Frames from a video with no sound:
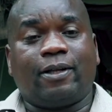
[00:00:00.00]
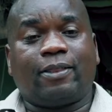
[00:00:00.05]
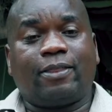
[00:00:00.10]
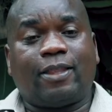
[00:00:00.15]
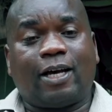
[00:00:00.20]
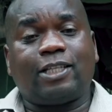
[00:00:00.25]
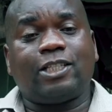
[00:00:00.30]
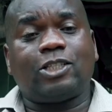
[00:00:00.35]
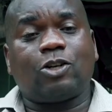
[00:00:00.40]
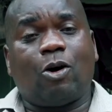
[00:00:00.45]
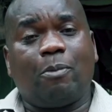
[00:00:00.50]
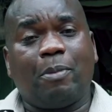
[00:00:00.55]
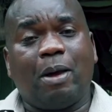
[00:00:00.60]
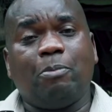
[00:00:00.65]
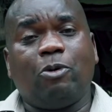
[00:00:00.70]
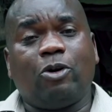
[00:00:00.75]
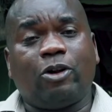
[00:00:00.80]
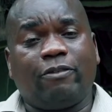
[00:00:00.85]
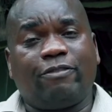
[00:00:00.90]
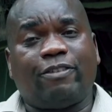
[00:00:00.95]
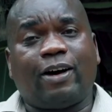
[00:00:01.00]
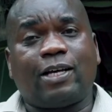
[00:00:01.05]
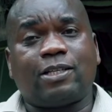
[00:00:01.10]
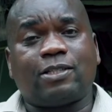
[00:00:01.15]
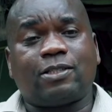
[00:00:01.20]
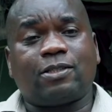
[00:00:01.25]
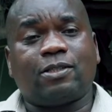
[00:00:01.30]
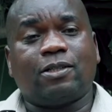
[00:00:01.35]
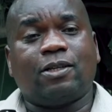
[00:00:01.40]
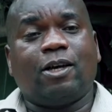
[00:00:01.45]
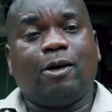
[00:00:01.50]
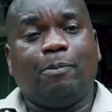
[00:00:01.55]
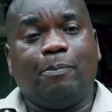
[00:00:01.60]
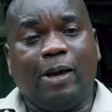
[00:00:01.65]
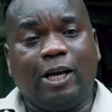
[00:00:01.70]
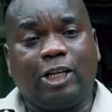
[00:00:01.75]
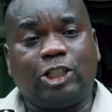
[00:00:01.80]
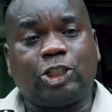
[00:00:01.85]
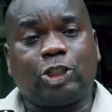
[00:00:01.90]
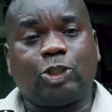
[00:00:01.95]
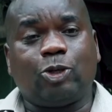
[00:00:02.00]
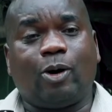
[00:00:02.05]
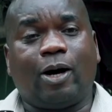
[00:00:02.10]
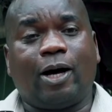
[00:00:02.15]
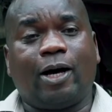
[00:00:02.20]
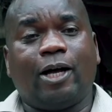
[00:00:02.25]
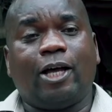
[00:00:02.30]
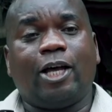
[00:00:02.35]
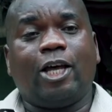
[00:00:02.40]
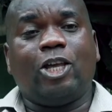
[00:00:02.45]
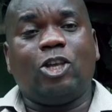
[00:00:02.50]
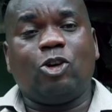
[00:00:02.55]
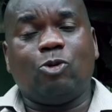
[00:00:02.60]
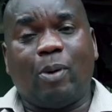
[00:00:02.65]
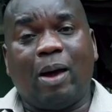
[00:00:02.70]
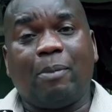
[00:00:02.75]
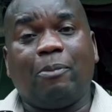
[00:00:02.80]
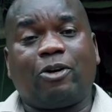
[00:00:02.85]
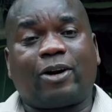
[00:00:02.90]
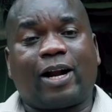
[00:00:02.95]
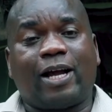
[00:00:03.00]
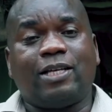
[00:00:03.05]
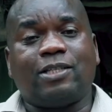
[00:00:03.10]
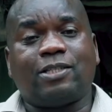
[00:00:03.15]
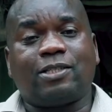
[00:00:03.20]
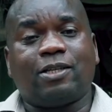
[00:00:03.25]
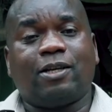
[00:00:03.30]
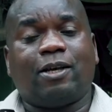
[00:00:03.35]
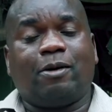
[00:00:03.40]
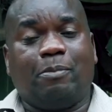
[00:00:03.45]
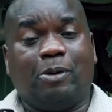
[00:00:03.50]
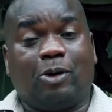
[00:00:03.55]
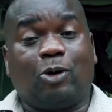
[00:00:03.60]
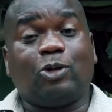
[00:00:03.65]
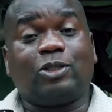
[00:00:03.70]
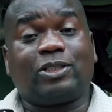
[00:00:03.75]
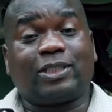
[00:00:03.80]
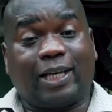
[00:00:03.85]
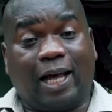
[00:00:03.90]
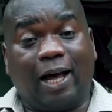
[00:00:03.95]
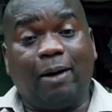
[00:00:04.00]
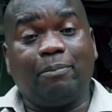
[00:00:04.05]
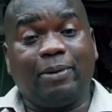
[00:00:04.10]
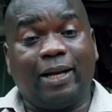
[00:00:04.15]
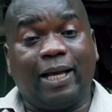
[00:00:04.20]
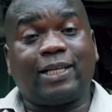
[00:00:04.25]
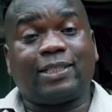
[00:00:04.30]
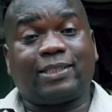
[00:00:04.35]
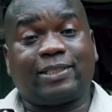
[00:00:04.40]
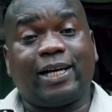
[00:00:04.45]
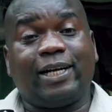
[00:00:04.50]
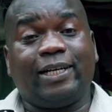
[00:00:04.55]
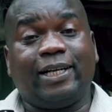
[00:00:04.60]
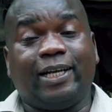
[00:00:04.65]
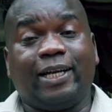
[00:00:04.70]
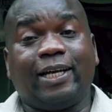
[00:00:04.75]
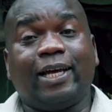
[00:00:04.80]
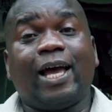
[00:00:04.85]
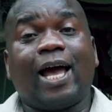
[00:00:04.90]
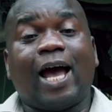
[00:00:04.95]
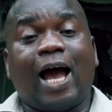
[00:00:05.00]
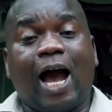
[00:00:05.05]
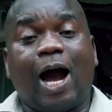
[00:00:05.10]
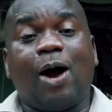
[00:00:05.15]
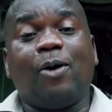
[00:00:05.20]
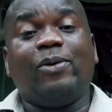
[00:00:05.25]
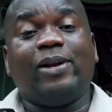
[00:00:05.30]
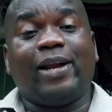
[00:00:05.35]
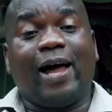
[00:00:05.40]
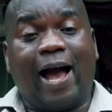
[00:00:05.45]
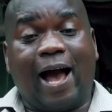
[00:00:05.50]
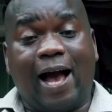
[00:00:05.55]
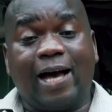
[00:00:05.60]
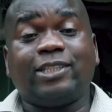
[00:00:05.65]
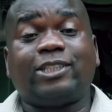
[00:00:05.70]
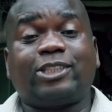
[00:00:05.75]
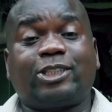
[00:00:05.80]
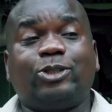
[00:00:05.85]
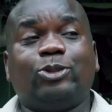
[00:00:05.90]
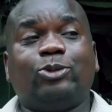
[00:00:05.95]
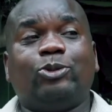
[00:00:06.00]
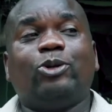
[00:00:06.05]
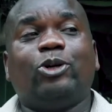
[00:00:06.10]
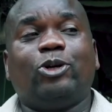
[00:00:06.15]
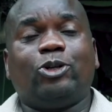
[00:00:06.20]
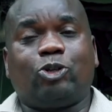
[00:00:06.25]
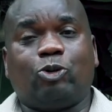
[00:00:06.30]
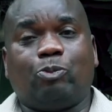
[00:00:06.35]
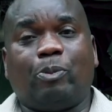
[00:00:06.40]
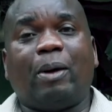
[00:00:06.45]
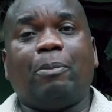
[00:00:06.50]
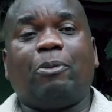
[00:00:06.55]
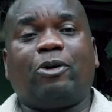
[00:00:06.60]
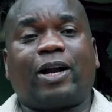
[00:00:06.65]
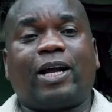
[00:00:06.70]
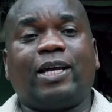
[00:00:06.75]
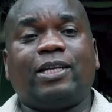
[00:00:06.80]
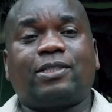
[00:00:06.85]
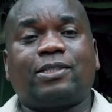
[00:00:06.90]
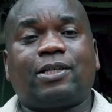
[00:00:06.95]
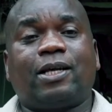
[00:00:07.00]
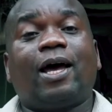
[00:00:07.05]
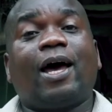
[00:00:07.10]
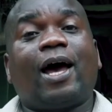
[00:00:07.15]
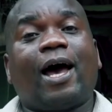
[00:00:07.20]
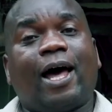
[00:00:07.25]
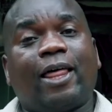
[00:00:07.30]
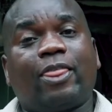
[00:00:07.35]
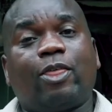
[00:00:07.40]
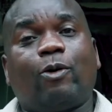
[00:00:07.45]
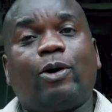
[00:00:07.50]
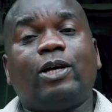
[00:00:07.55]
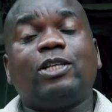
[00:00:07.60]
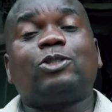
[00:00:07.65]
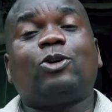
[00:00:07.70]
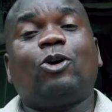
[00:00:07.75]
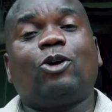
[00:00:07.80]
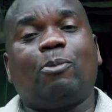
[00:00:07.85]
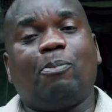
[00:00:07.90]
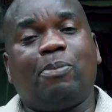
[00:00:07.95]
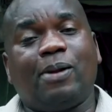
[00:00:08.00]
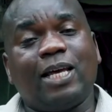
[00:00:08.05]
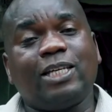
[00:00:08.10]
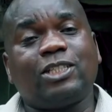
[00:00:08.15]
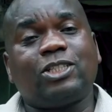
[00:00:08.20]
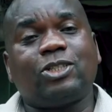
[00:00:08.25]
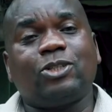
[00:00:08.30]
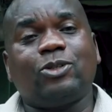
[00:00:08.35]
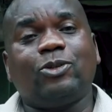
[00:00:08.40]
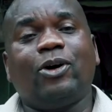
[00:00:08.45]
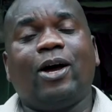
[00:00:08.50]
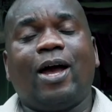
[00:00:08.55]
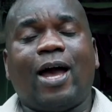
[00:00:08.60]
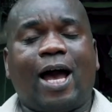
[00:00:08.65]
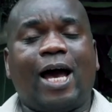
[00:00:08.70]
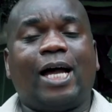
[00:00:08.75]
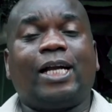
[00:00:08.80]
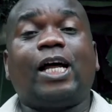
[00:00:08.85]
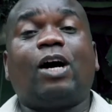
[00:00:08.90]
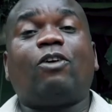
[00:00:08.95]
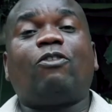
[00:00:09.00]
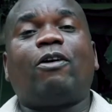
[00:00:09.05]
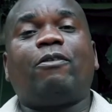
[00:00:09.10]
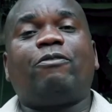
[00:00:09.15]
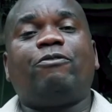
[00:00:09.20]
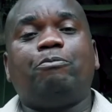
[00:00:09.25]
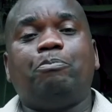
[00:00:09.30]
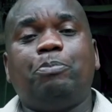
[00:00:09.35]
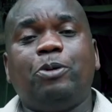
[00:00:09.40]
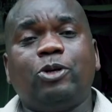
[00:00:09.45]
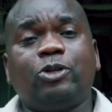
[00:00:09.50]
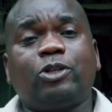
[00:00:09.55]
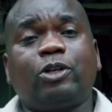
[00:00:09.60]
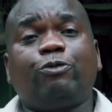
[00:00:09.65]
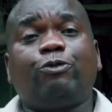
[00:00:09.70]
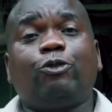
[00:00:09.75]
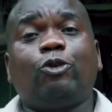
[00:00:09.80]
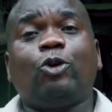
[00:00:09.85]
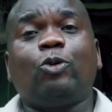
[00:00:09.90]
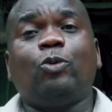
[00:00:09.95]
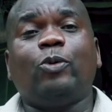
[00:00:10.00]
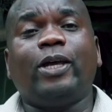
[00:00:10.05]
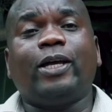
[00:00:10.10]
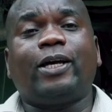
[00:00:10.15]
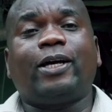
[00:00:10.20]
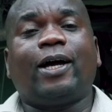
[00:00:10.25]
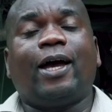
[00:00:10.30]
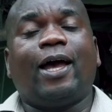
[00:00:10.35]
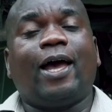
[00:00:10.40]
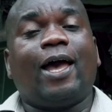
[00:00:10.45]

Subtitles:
That is our memory verse. Make sure you memorize, because come next Sunday, I will ask you to memorize. Otherwise, God bless you and have a beautiful week.